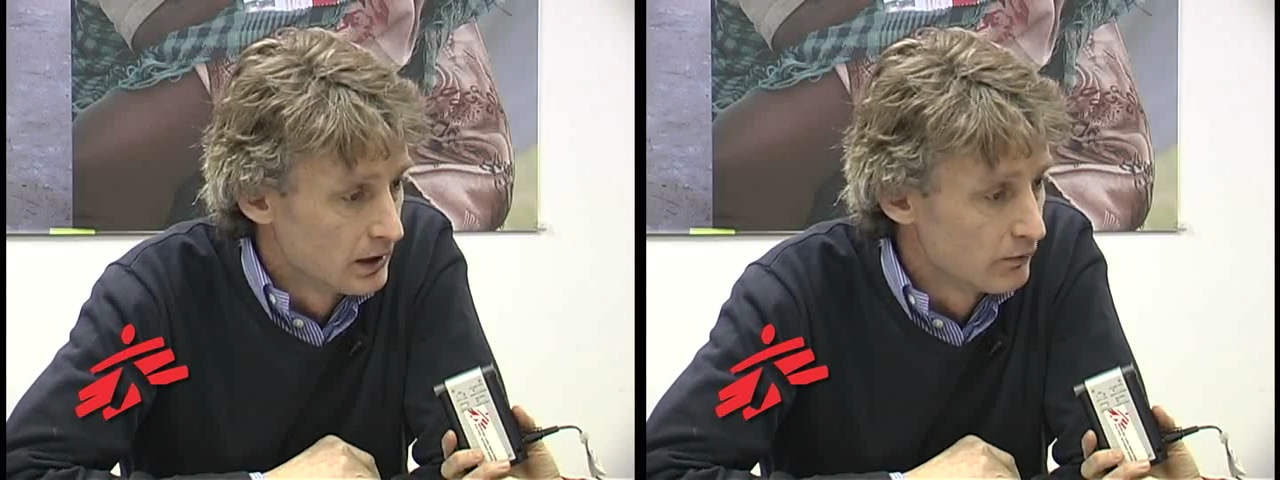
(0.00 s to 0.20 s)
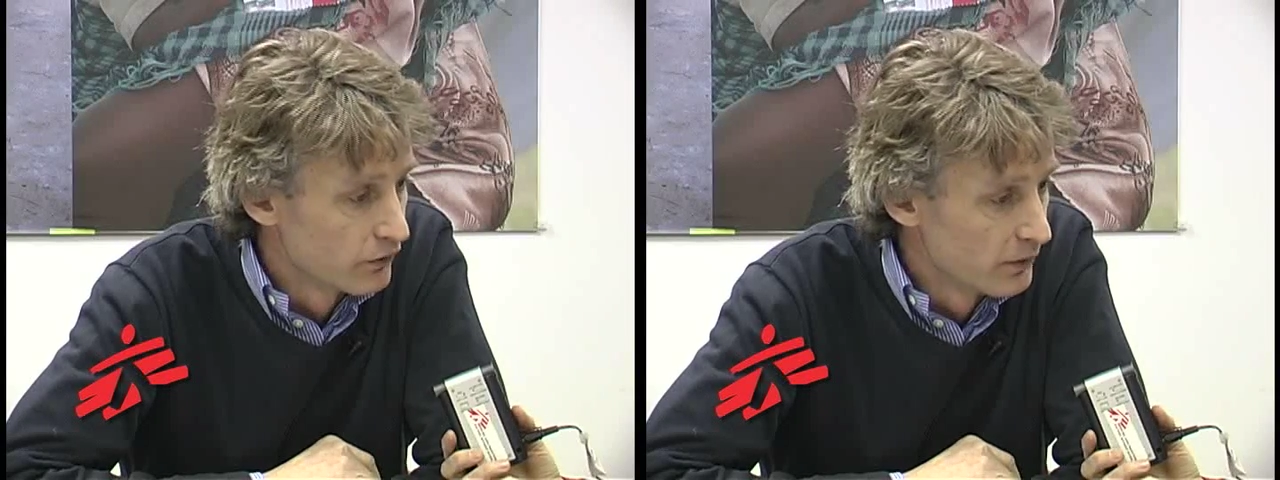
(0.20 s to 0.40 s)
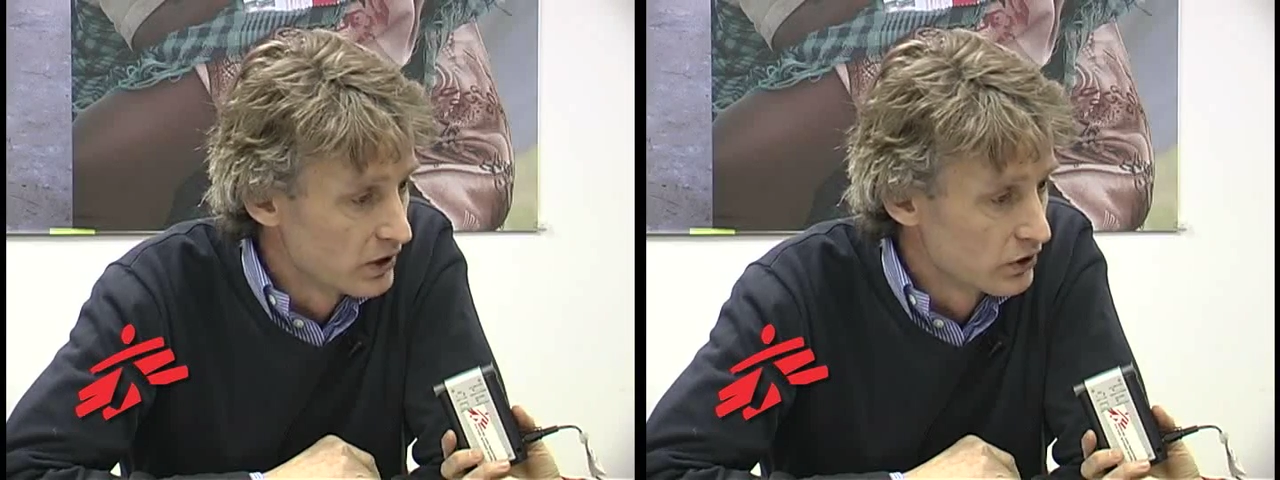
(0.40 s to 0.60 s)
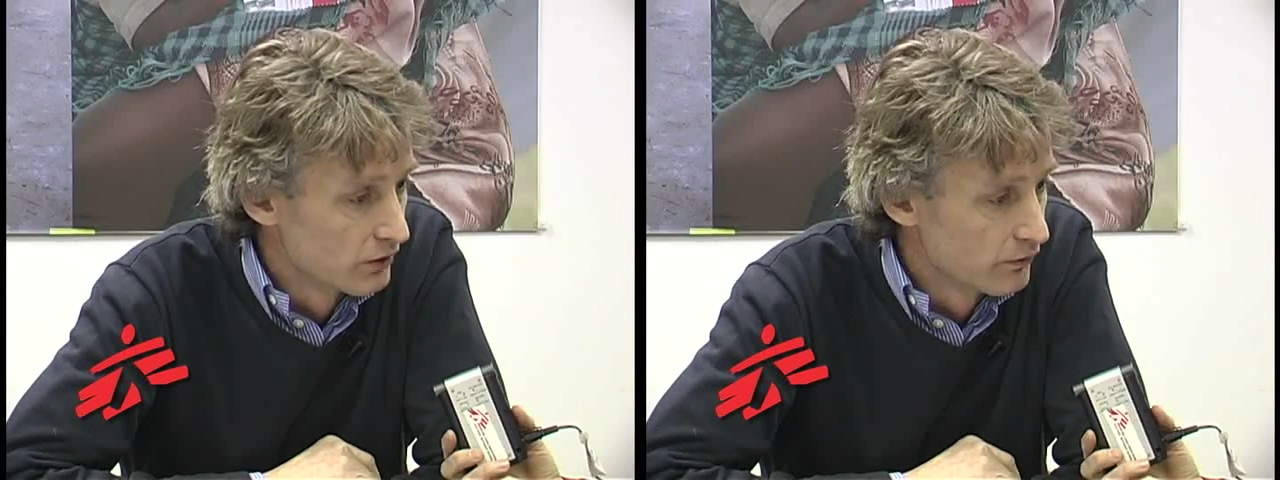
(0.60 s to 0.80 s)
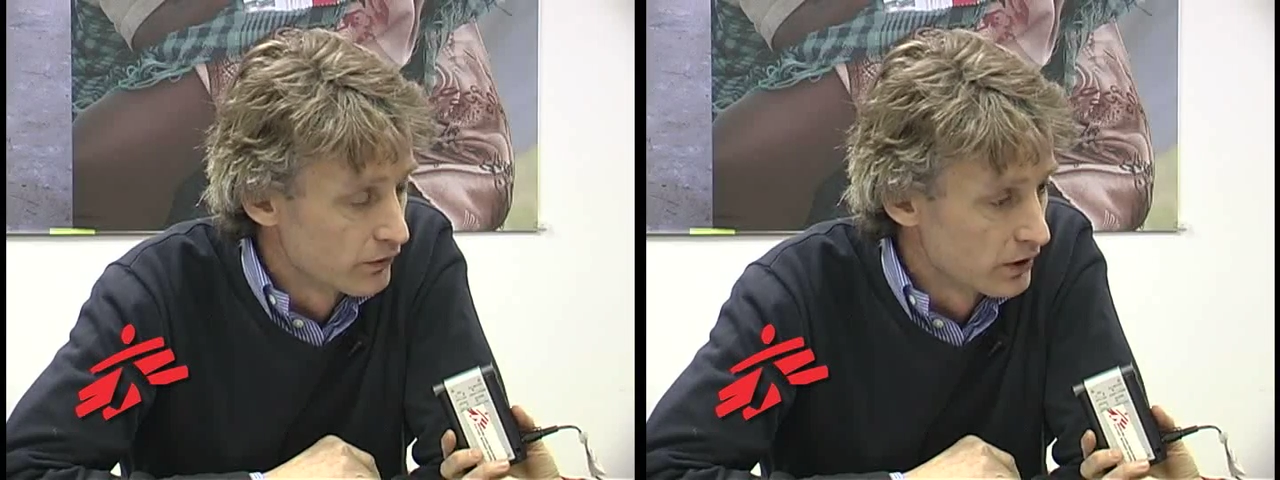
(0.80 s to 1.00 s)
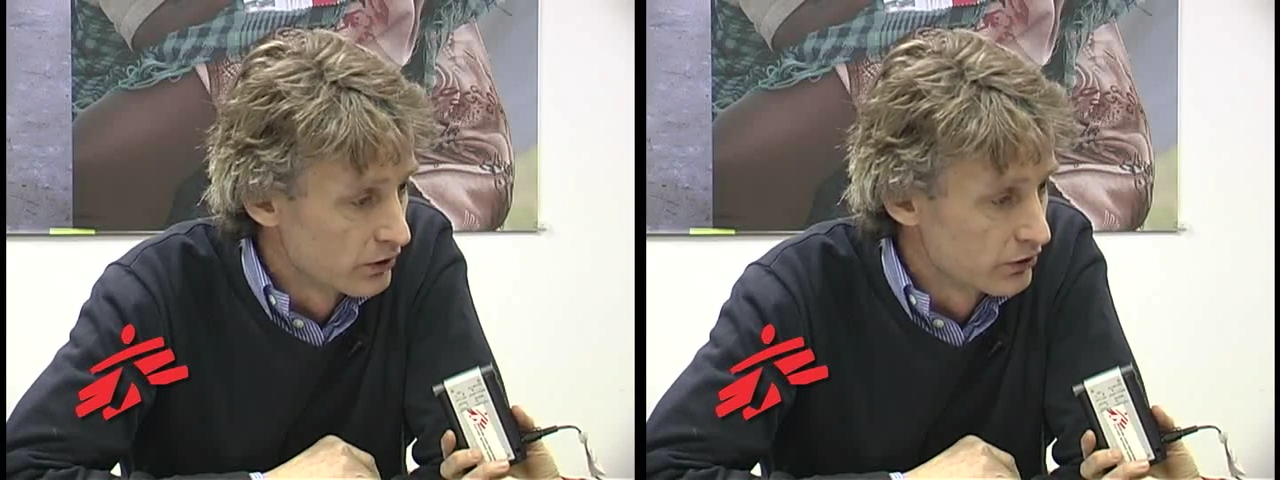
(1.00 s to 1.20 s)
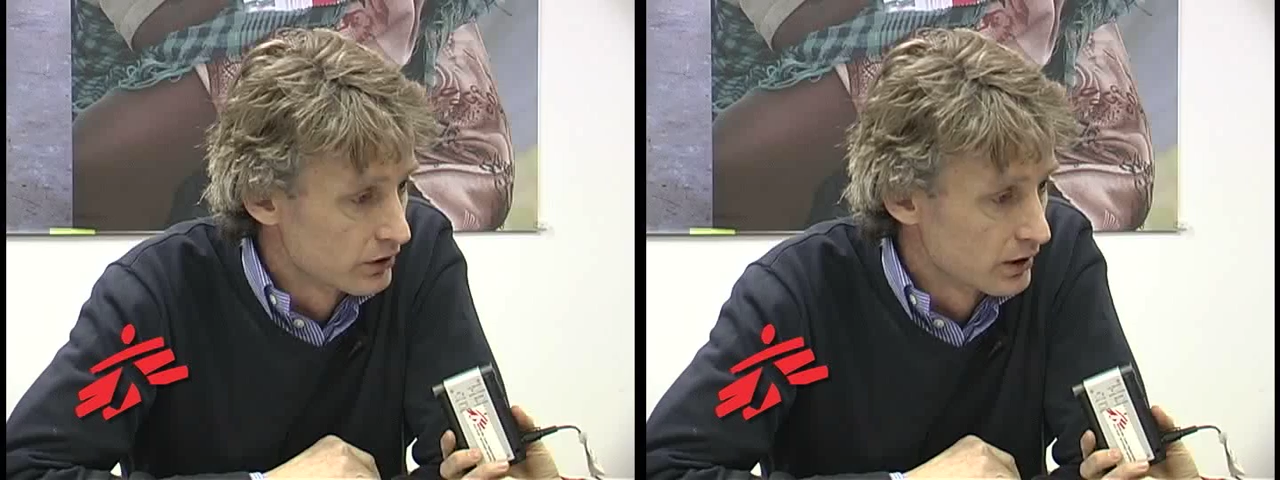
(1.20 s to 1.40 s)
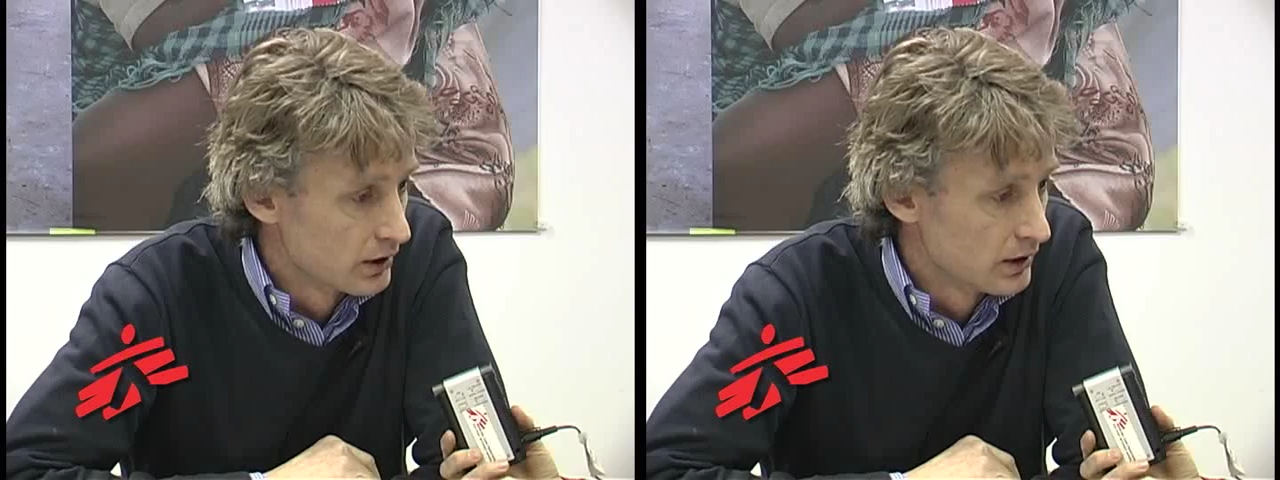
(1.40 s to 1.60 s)
Information for us
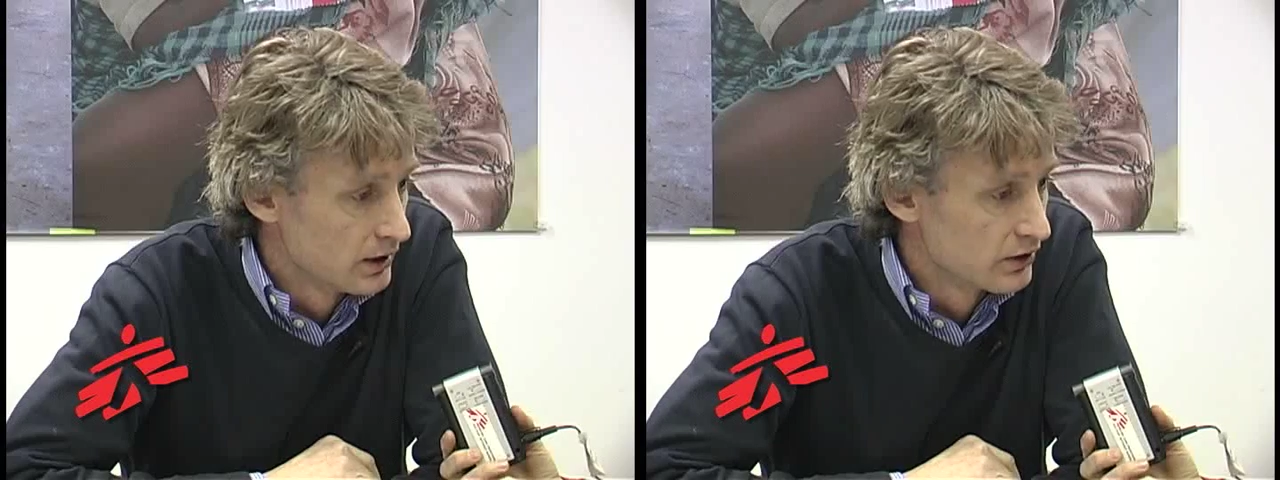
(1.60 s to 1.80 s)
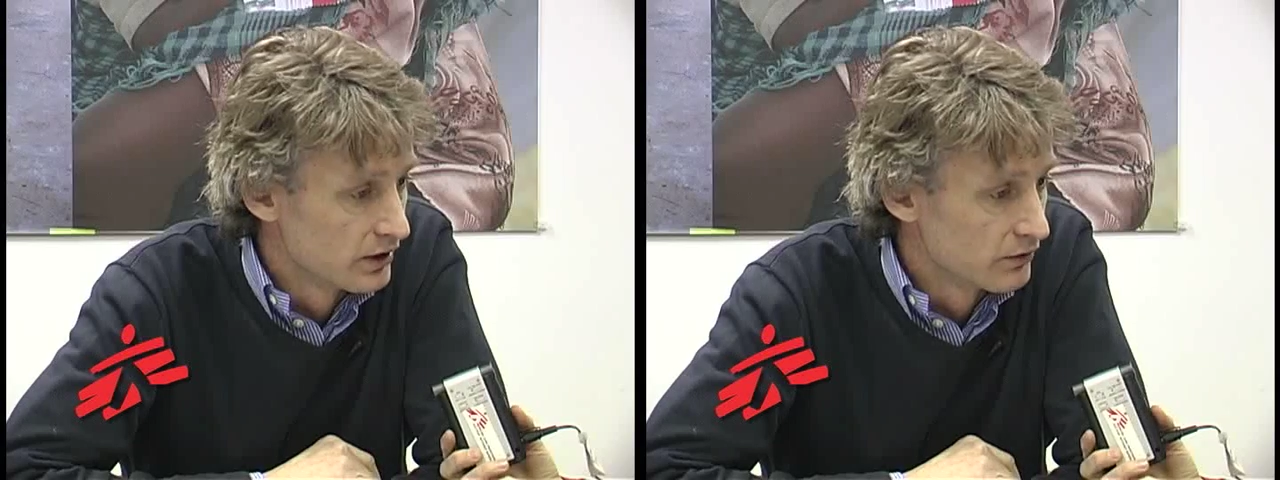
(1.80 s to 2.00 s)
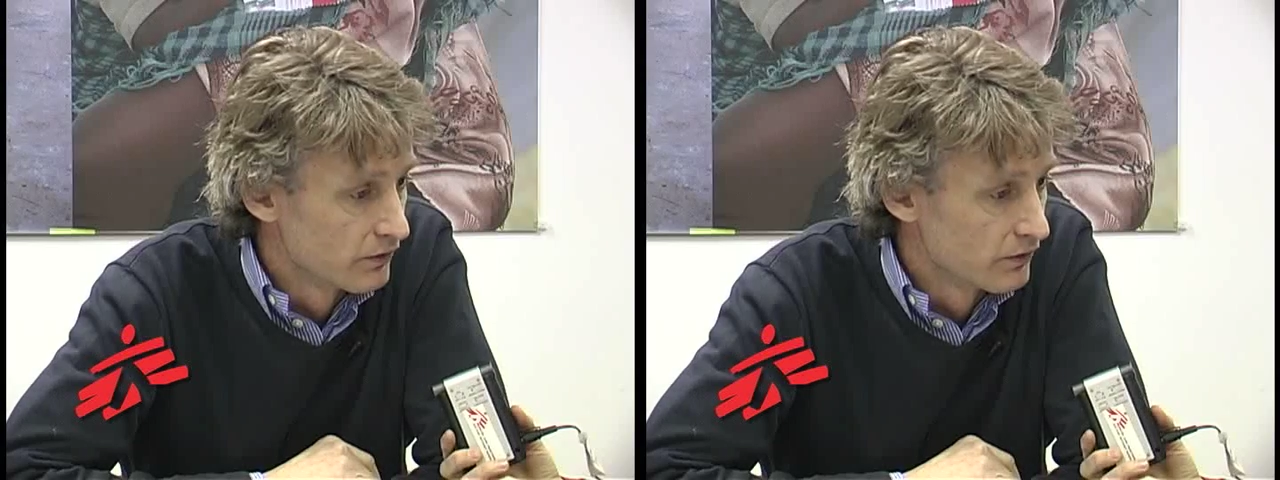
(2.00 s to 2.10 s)
is